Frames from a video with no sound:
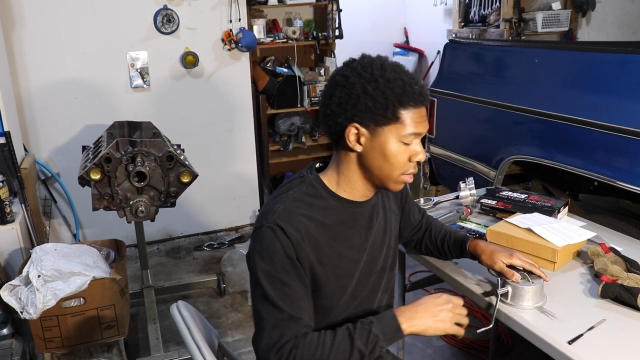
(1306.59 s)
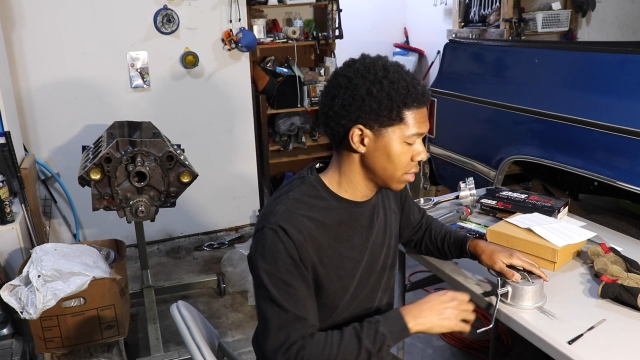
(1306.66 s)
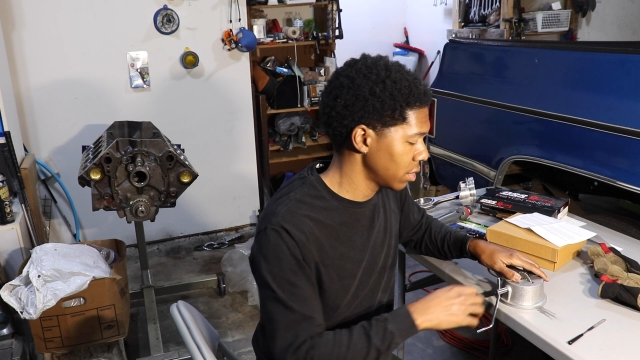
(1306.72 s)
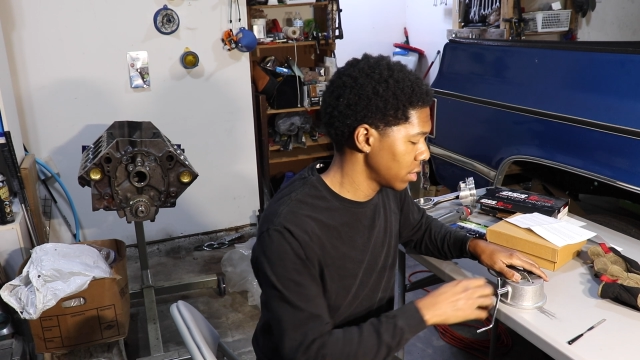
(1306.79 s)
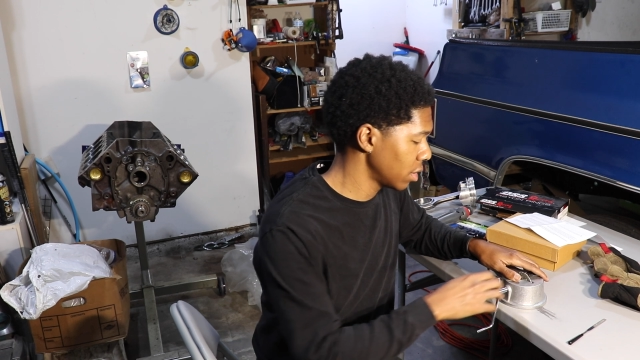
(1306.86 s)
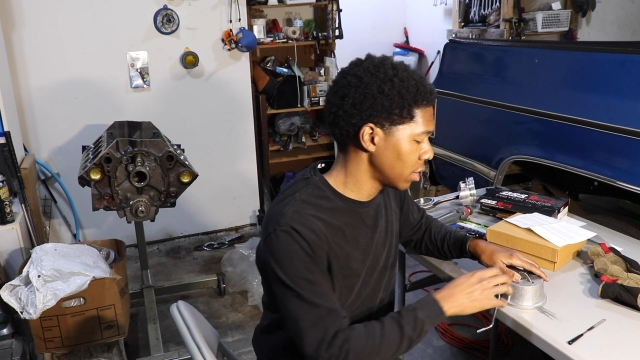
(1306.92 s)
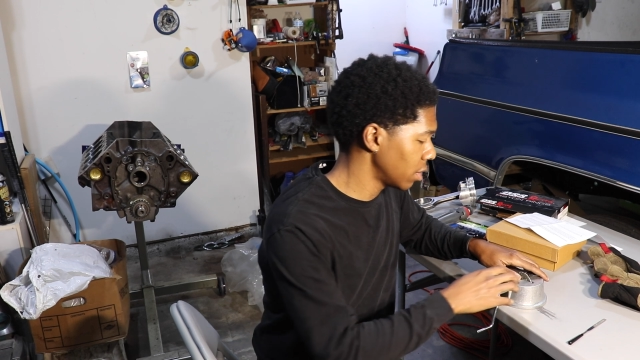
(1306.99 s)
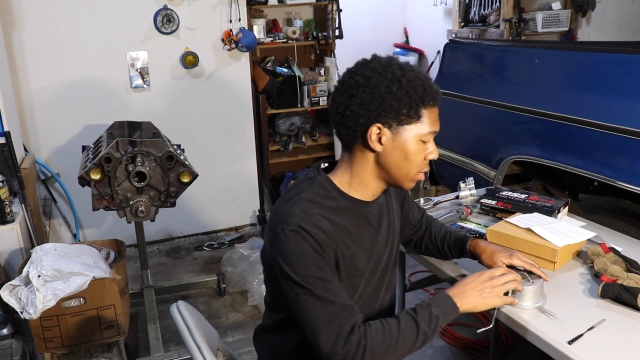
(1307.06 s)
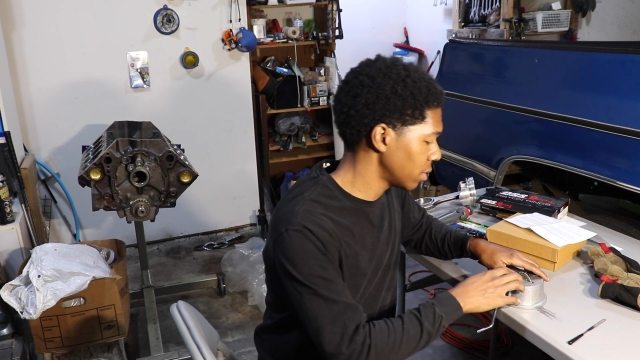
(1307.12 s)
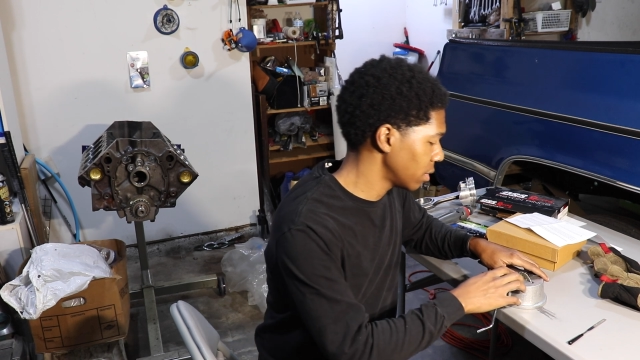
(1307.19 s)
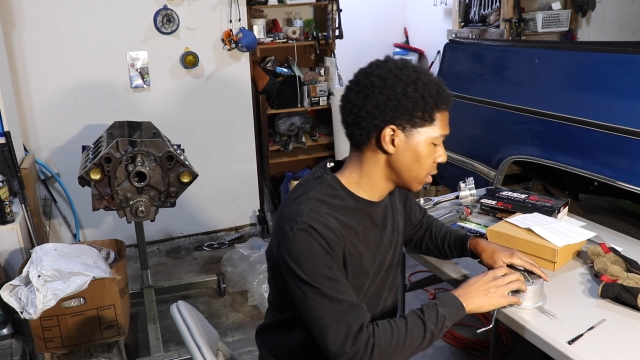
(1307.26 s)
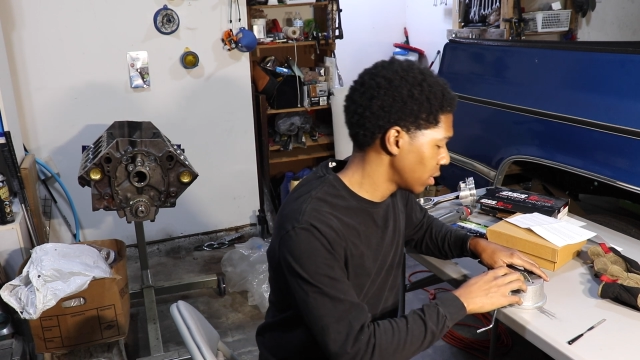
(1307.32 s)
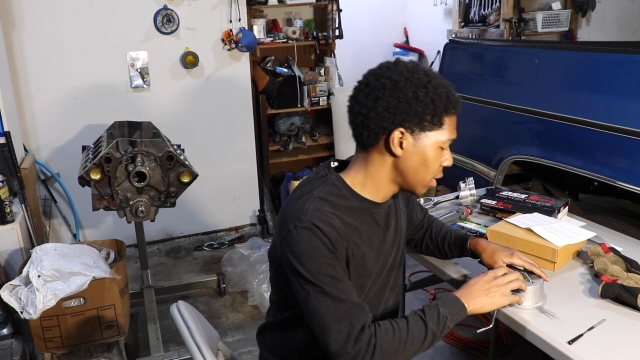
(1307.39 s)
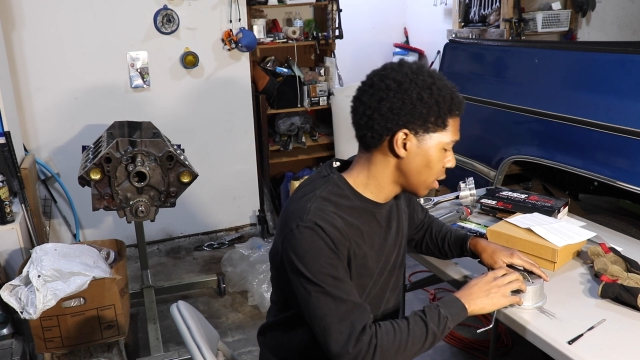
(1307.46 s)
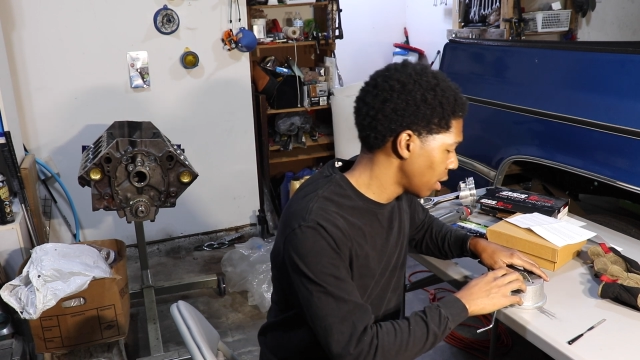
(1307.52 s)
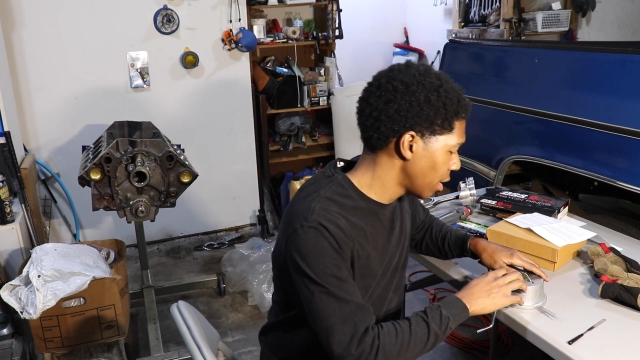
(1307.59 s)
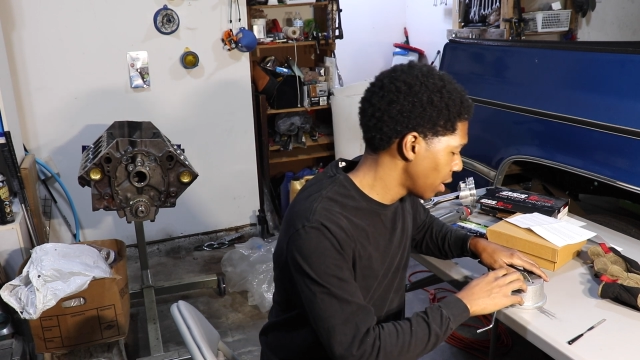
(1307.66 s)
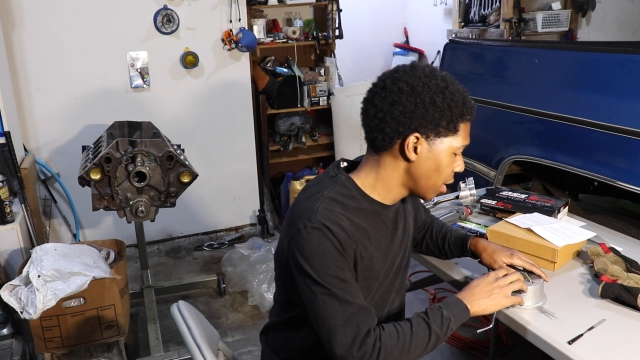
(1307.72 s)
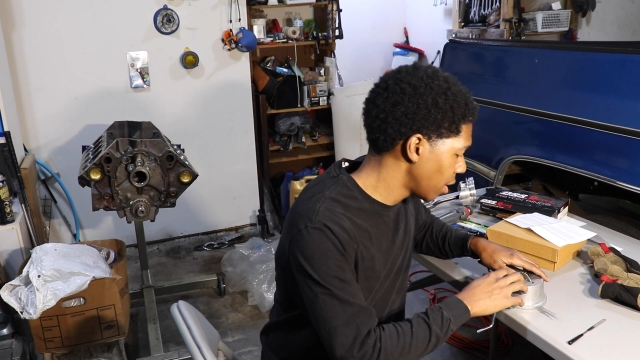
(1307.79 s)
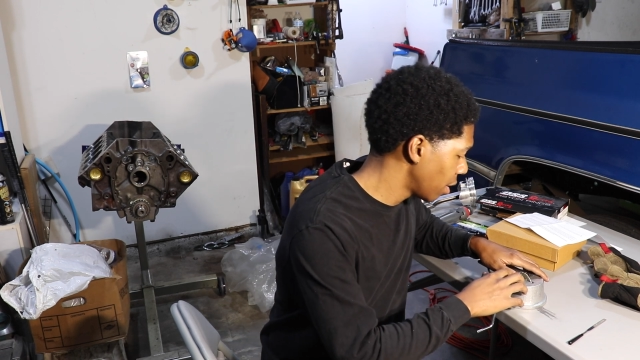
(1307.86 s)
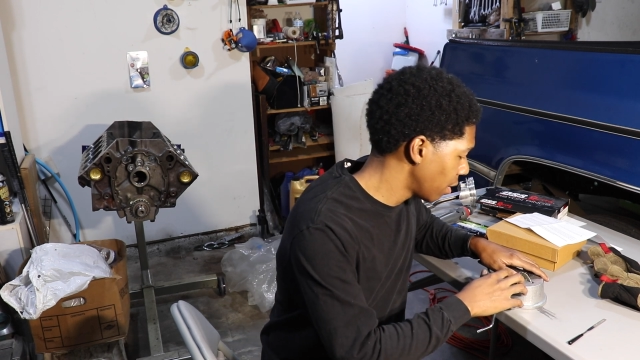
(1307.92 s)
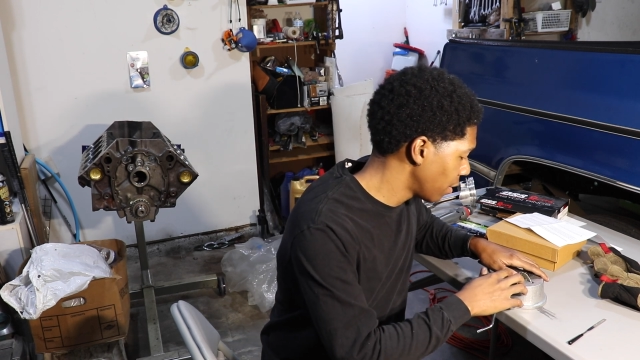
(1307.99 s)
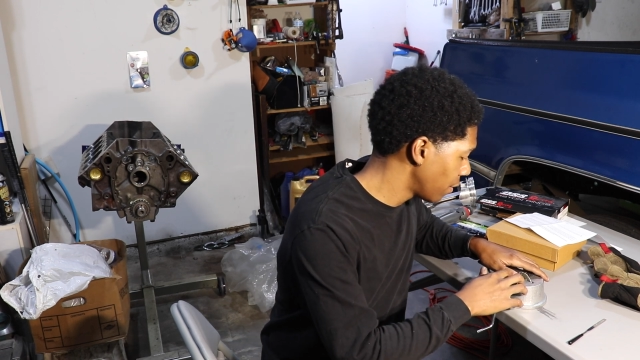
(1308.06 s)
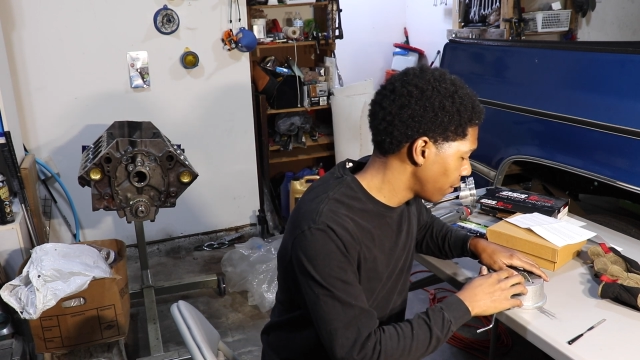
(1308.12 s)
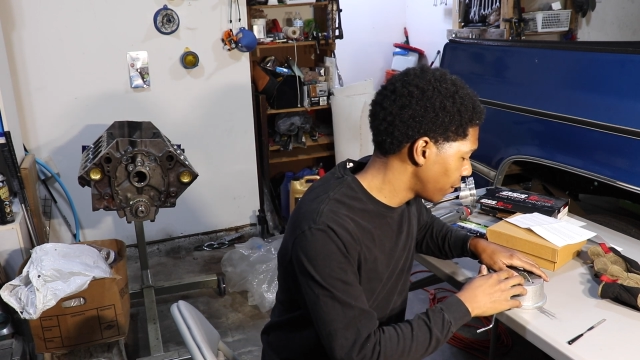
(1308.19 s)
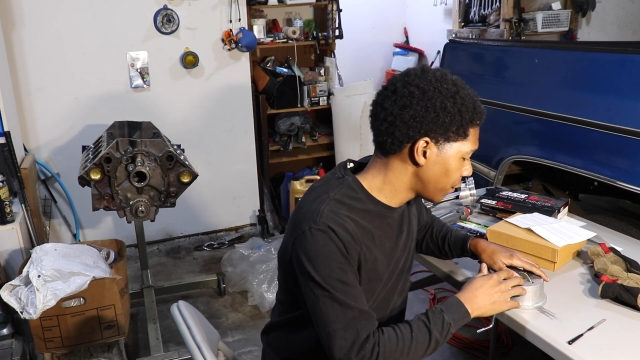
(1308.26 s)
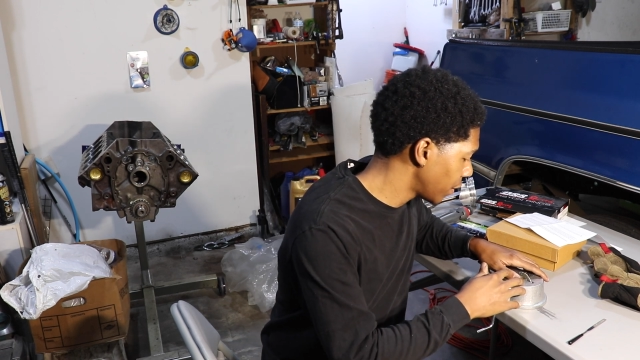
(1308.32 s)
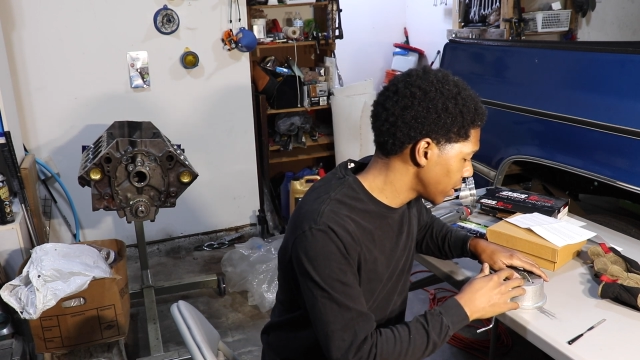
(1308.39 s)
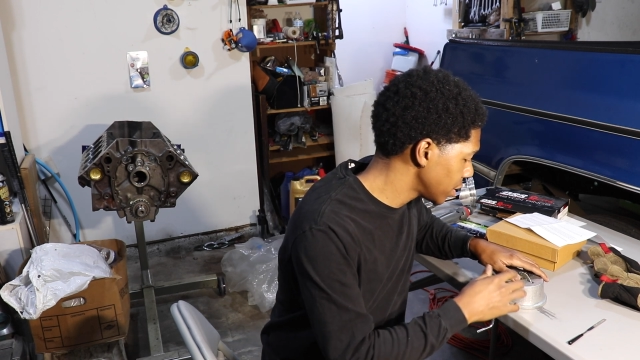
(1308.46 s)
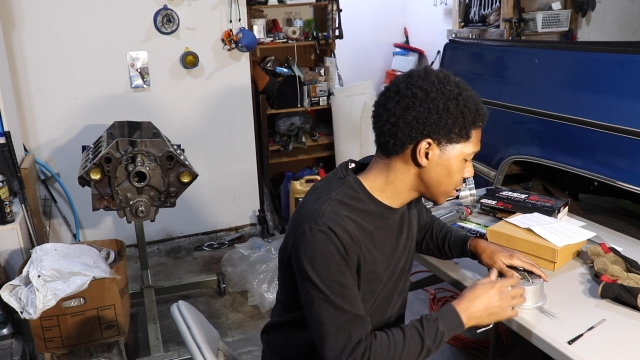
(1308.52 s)
So
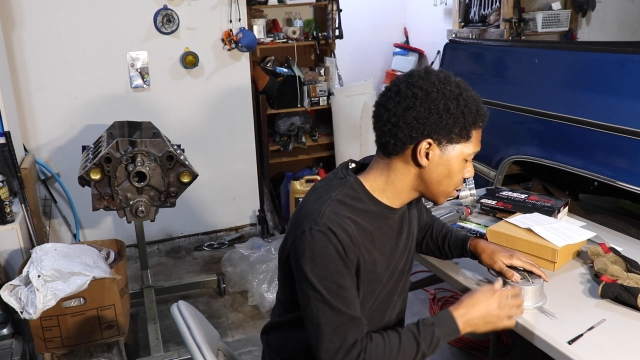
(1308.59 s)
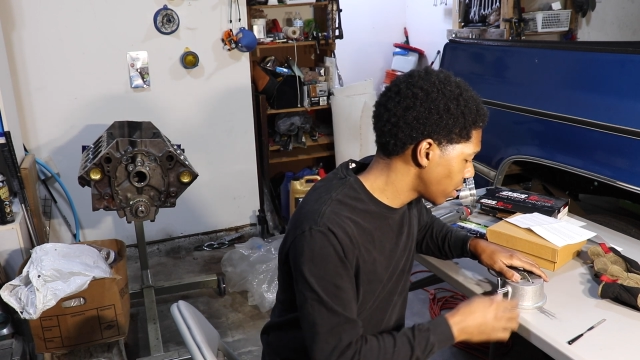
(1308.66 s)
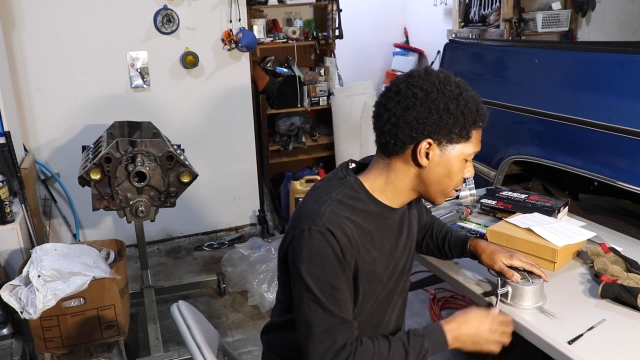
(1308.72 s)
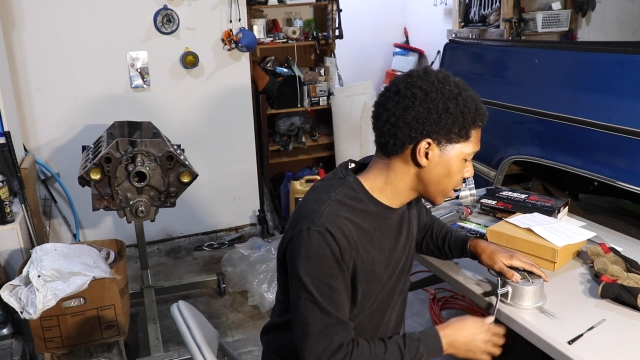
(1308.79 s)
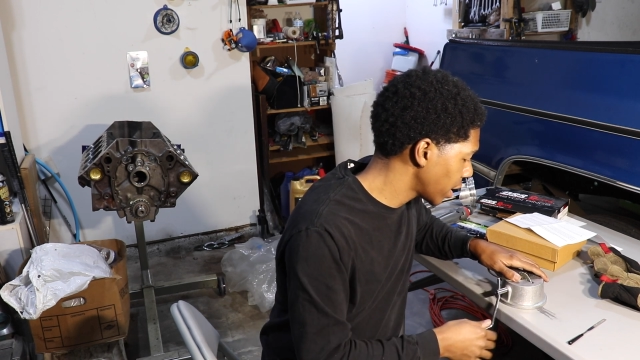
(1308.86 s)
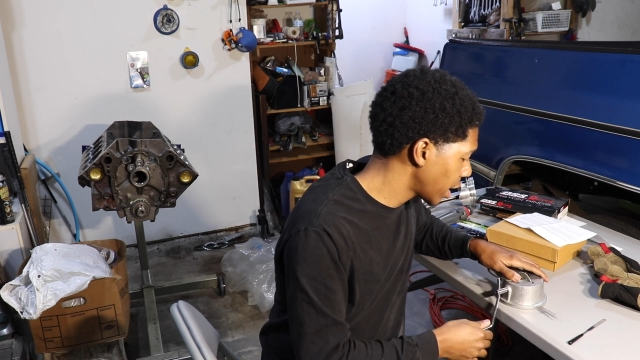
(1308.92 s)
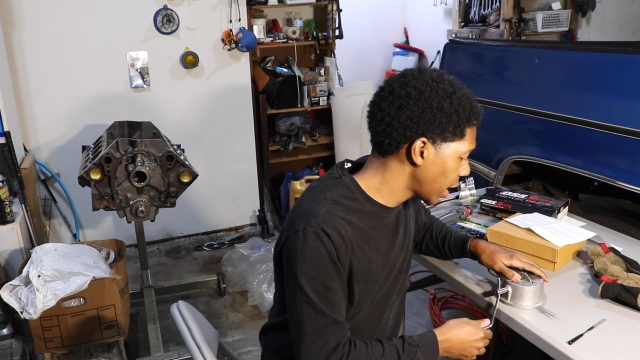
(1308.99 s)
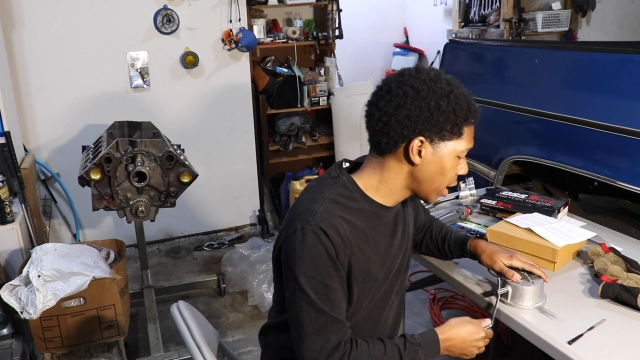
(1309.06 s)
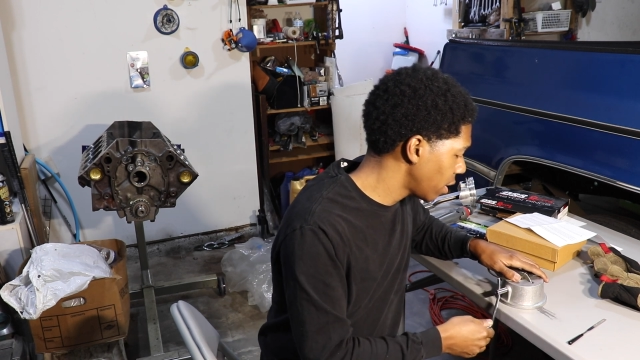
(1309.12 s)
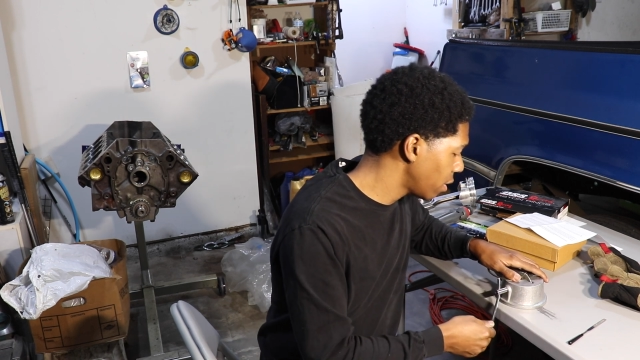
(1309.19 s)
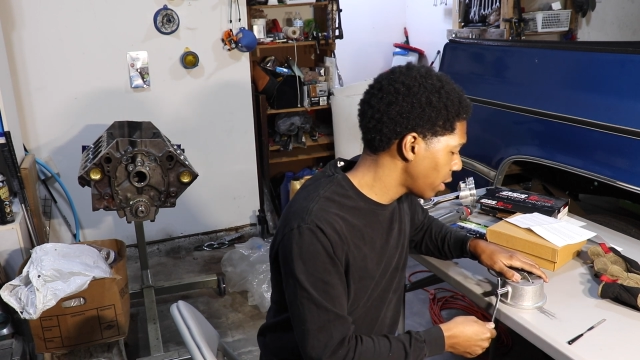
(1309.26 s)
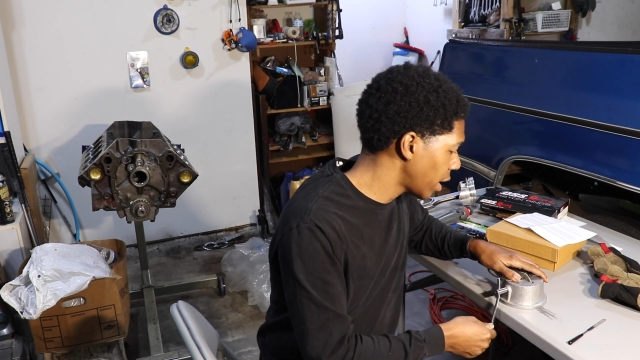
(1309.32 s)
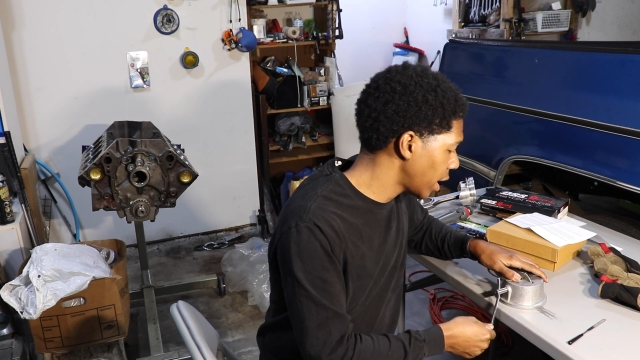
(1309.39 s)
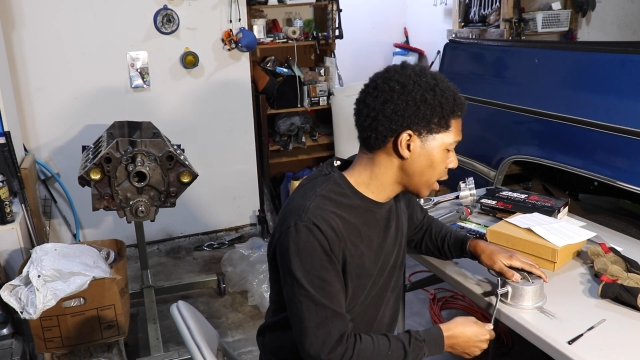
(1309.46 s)
first starting out,